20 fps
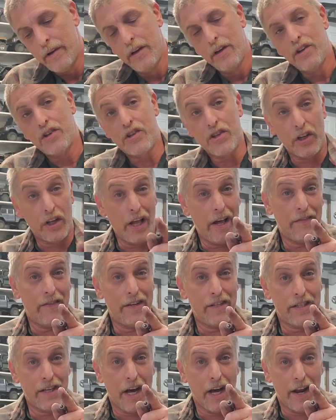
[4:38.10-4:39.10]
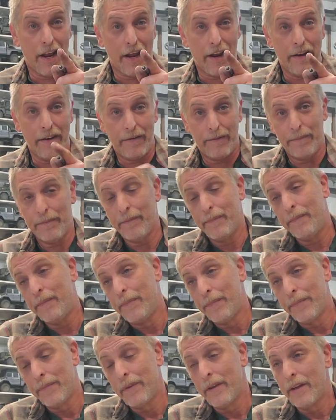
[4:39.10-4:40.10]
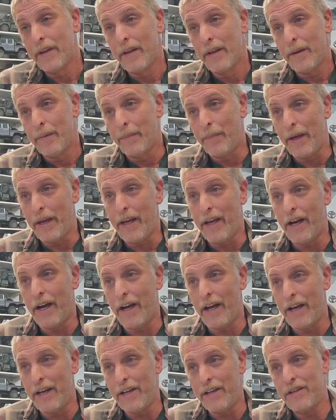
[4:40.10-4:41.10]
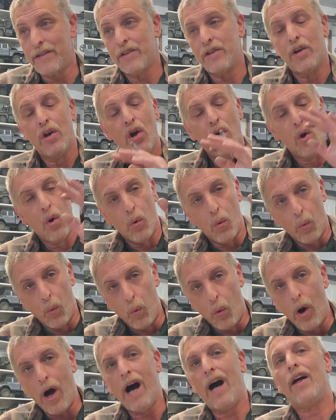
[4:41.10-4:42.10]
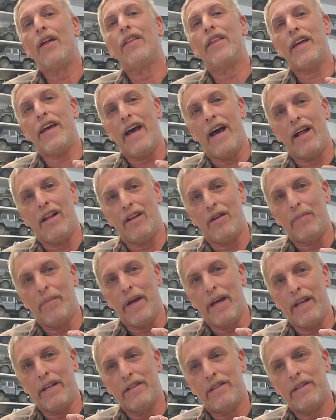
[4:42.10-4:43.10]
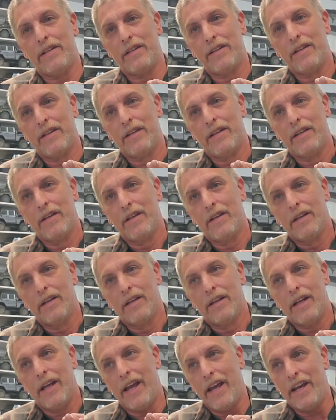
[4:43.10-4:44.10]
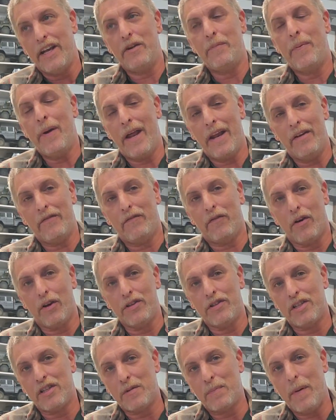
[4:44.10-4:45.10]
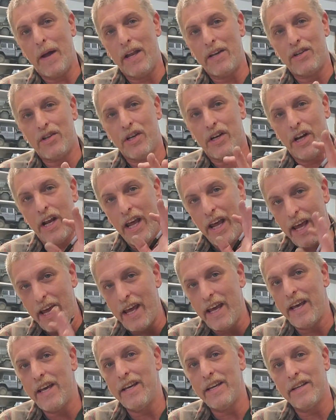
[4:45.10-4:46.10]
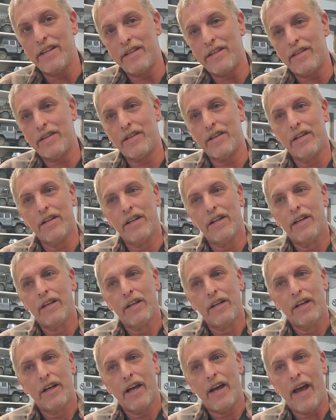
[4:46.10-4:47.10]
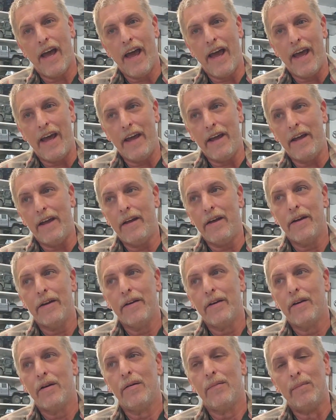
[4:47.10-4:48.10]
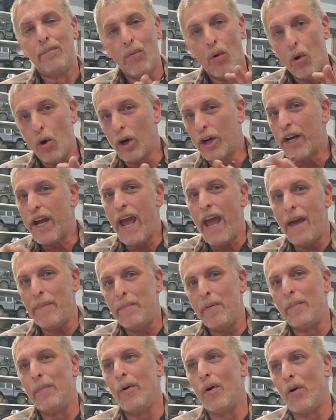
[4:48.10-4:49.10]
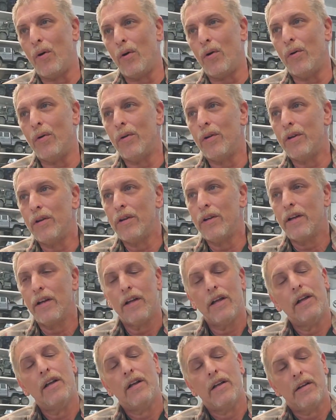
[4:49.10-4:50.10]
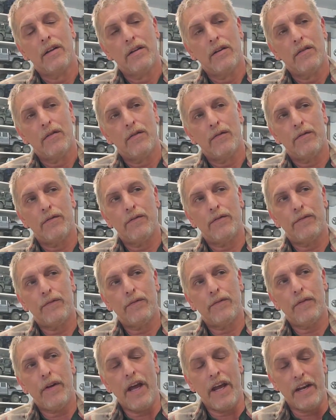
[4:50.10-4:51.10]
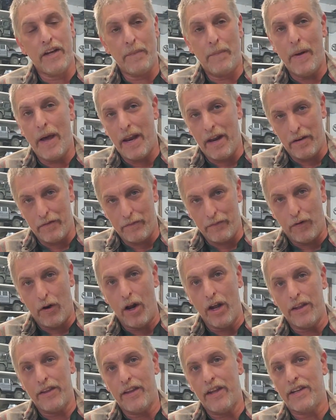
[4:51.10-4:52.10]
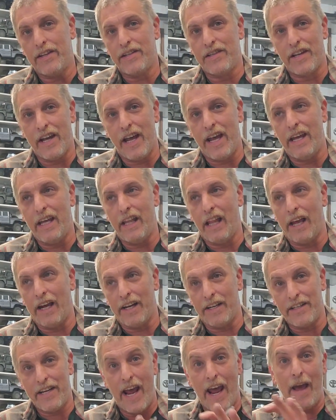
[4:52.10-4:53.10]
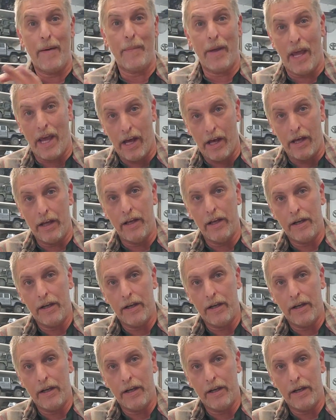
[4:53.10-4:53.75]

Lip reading: Still haven't done it because while the Element independent front suspension is a more capable independent front than, say, like a Tamiya,